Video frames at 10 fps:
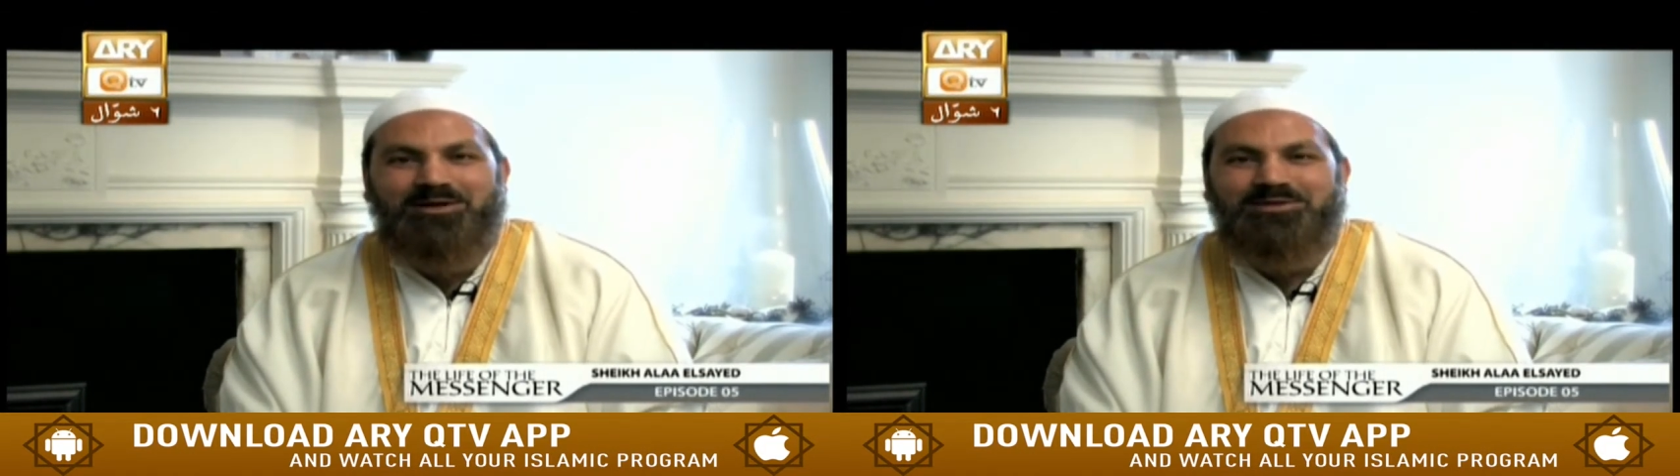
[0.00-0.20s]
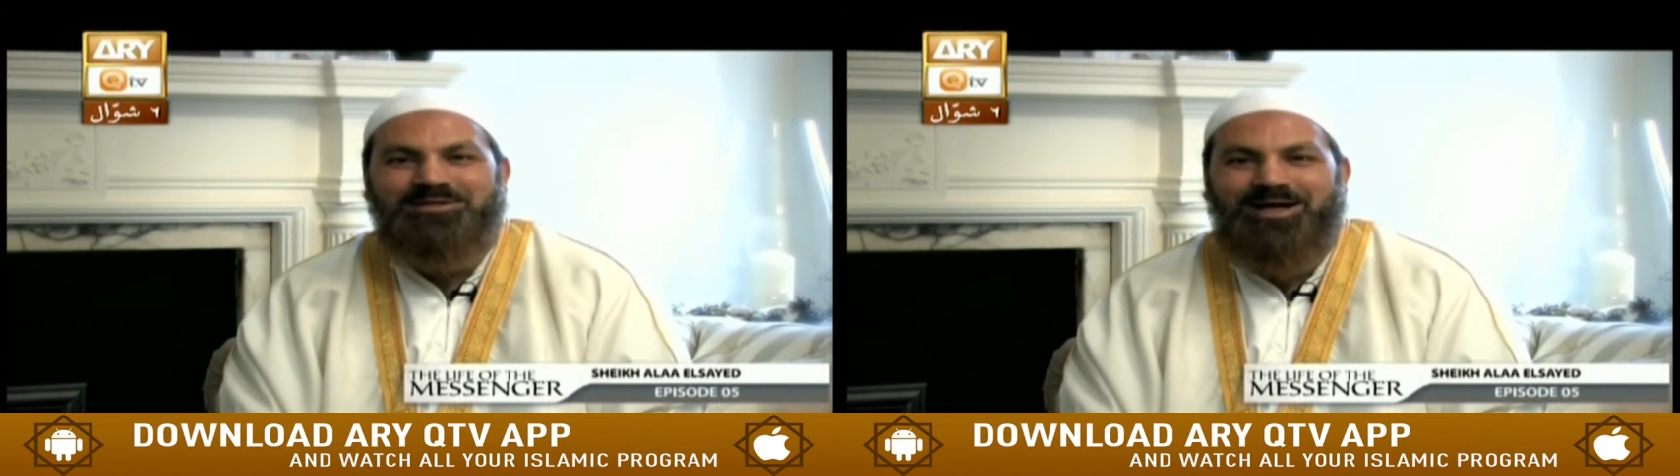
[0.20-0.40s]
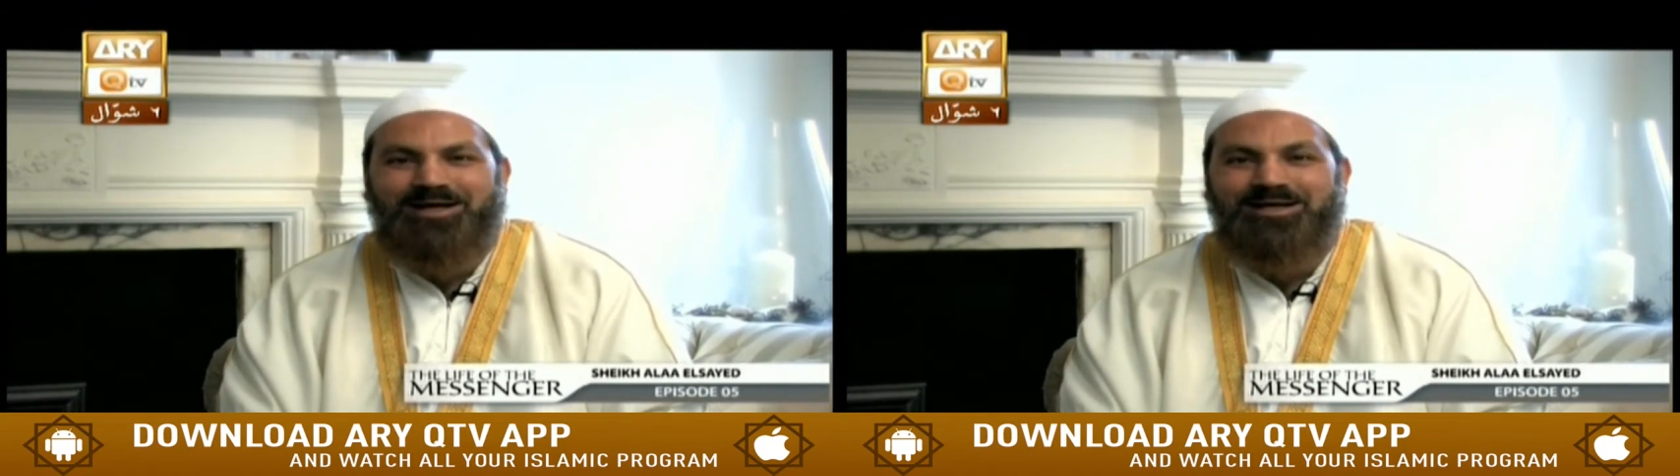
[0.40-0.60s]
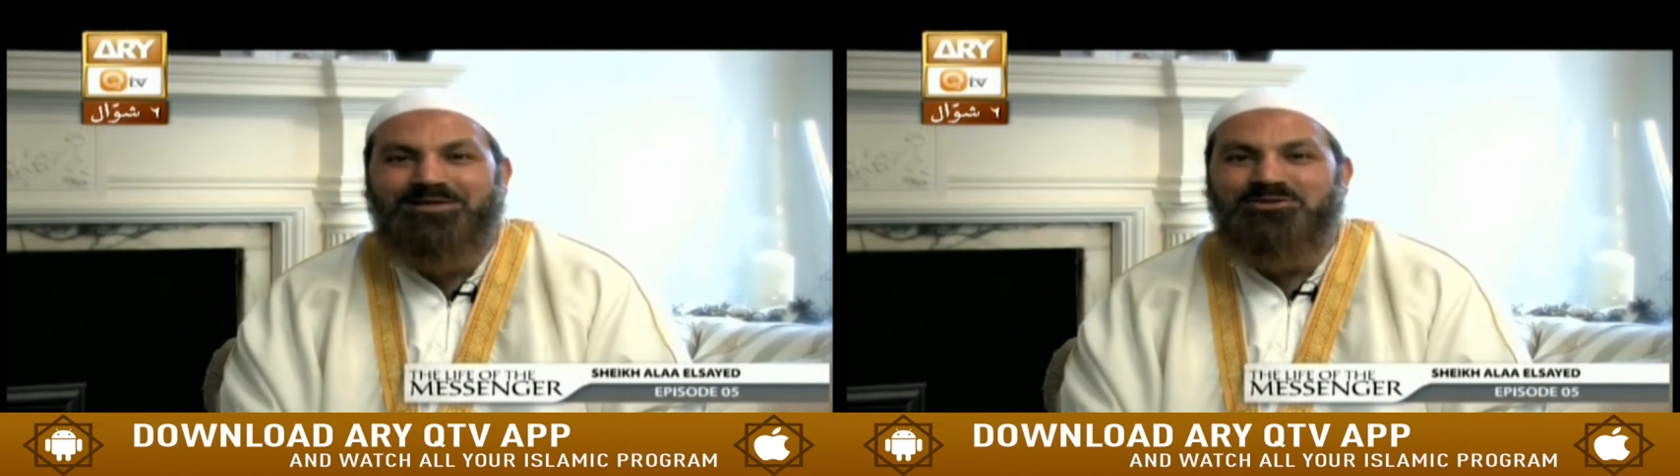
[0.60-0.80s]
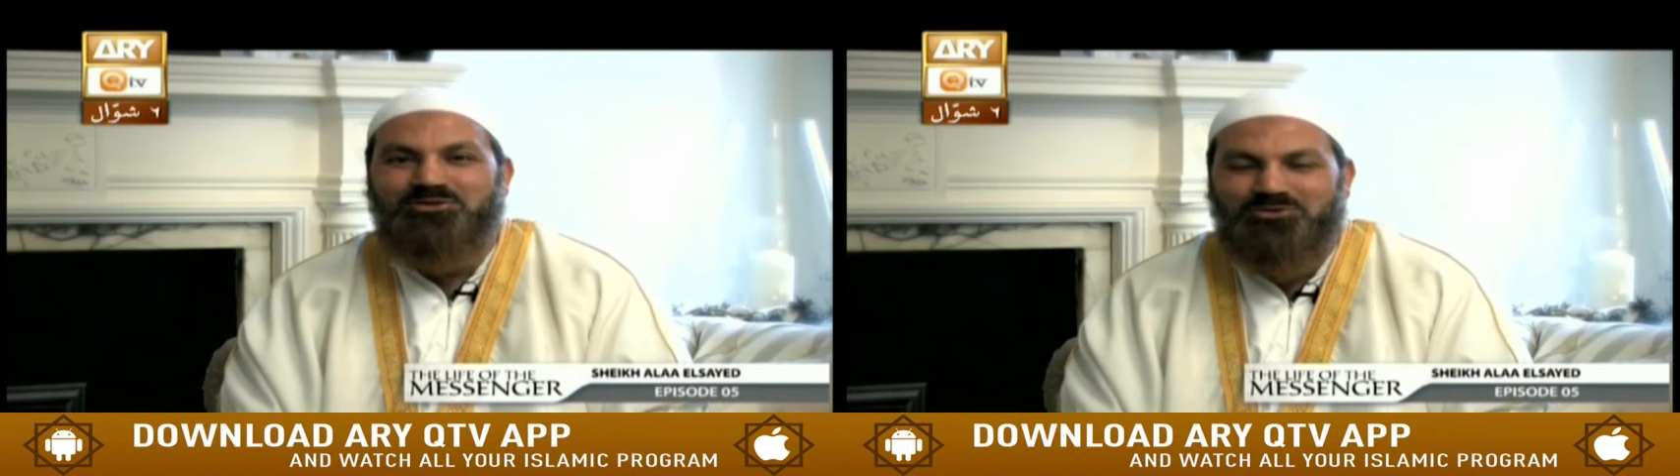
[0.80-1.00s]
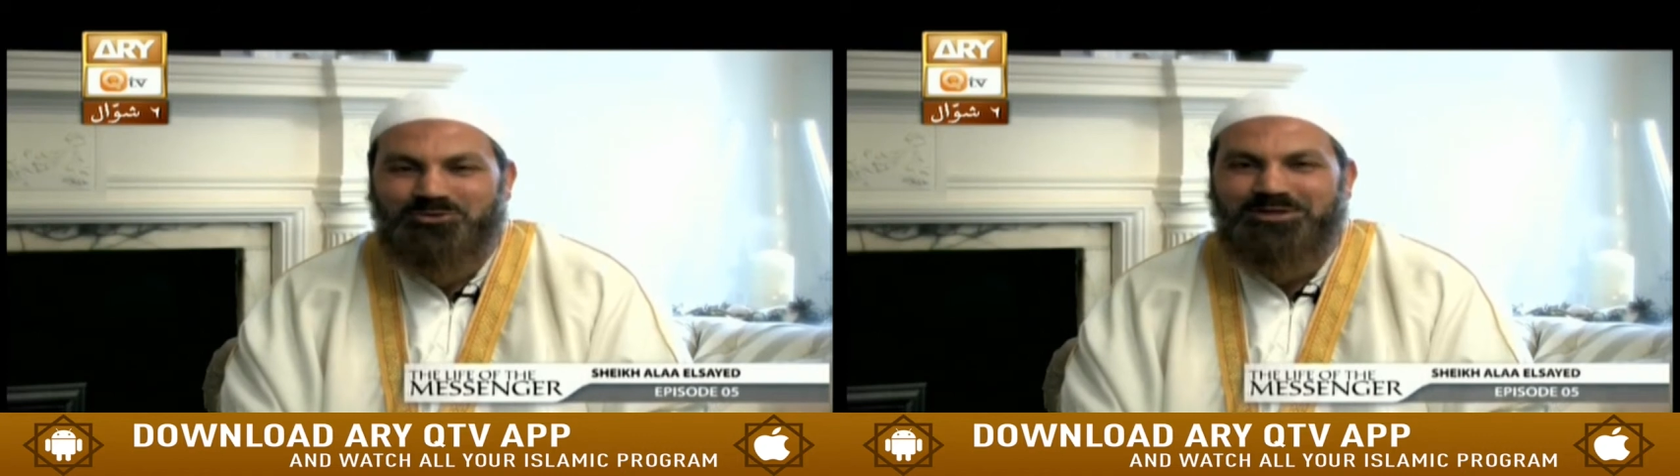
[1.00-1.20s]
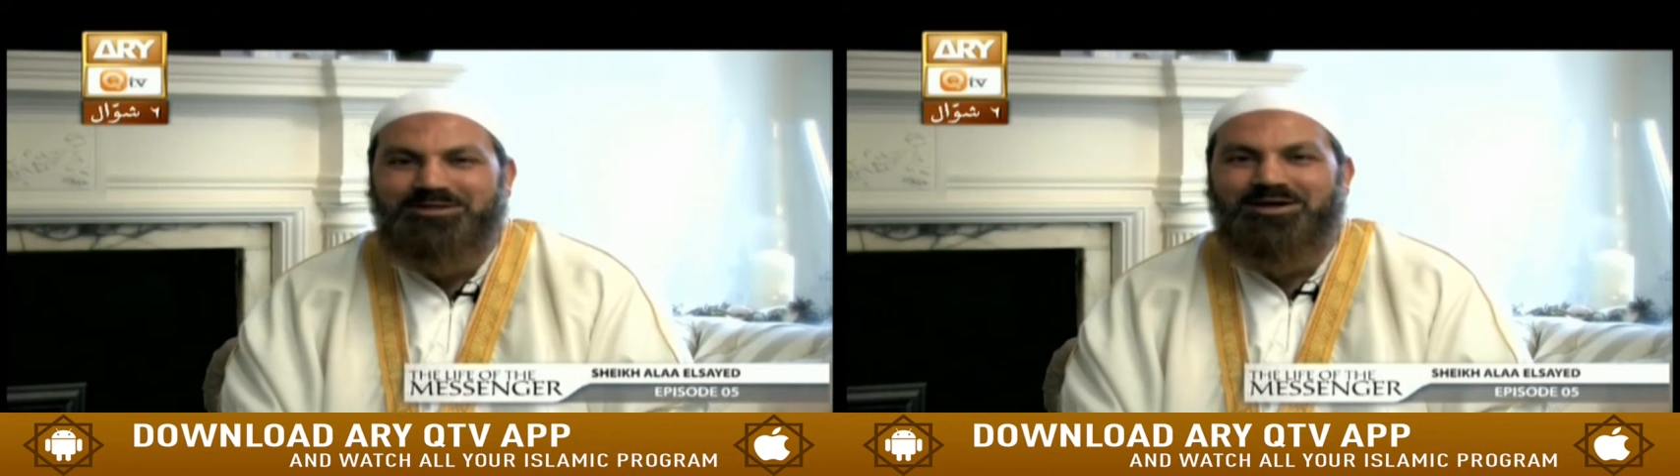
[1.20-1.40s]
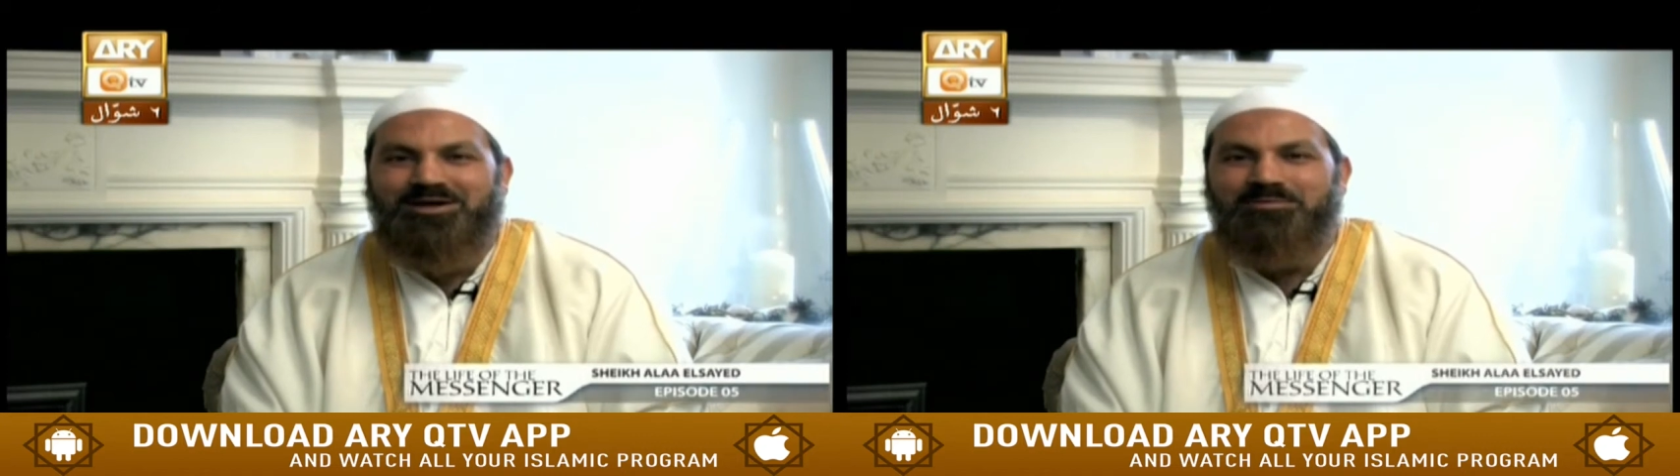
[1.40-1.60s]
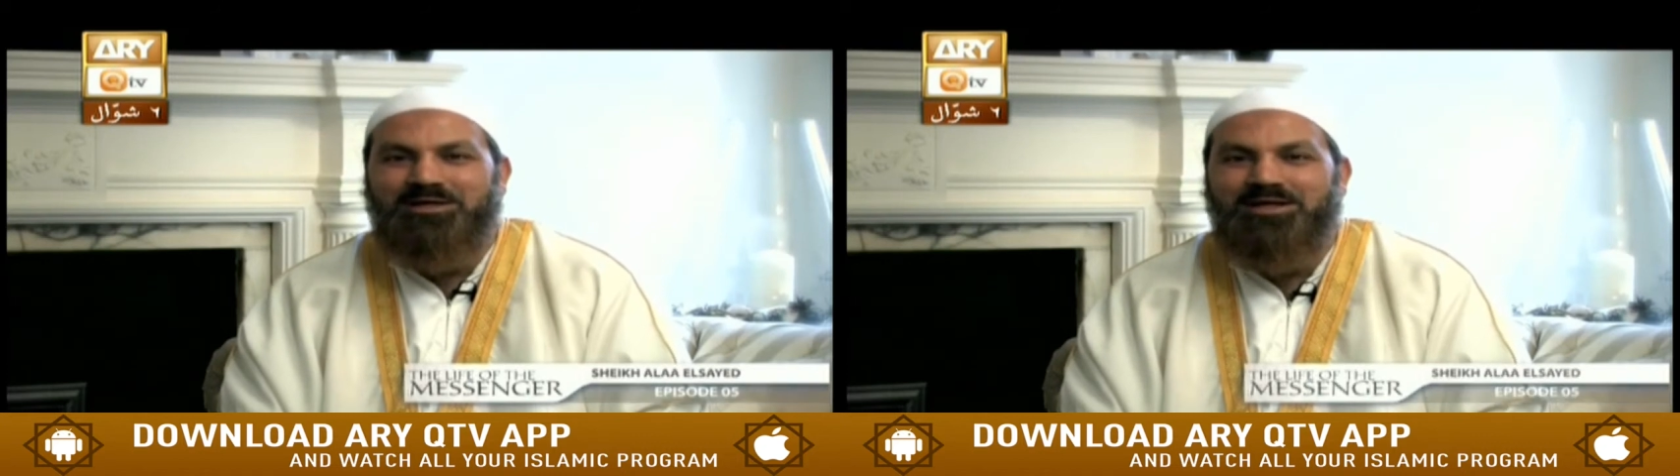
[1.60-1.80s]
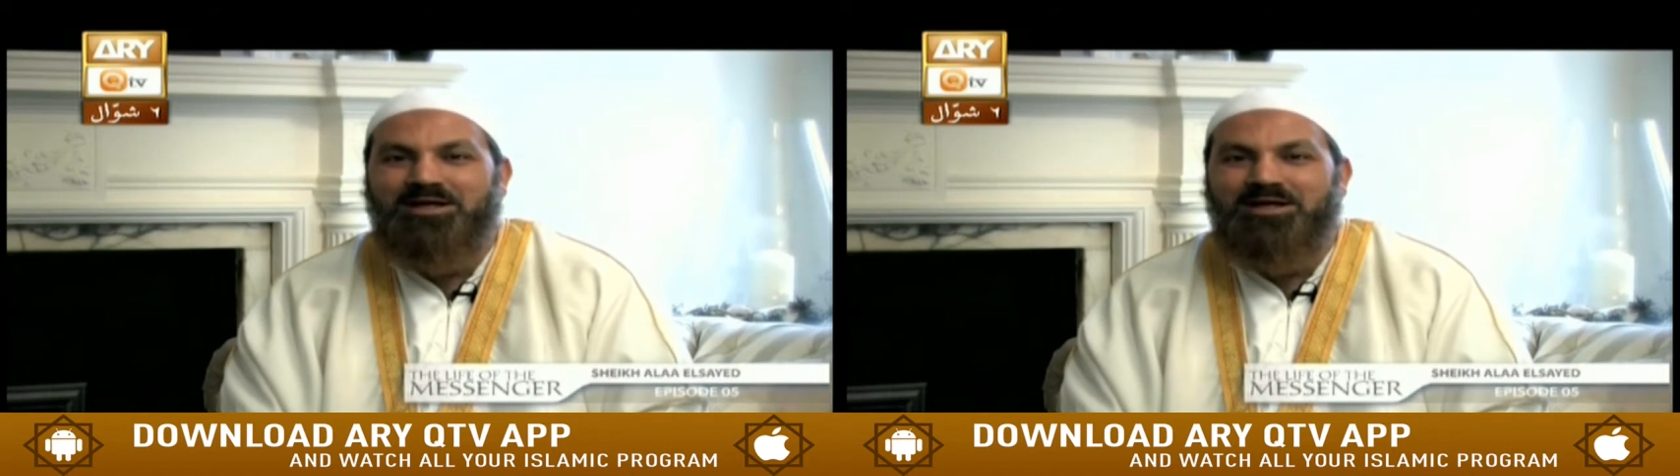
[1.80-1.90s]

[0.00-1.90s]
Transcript: wa ta'ala destroyed the army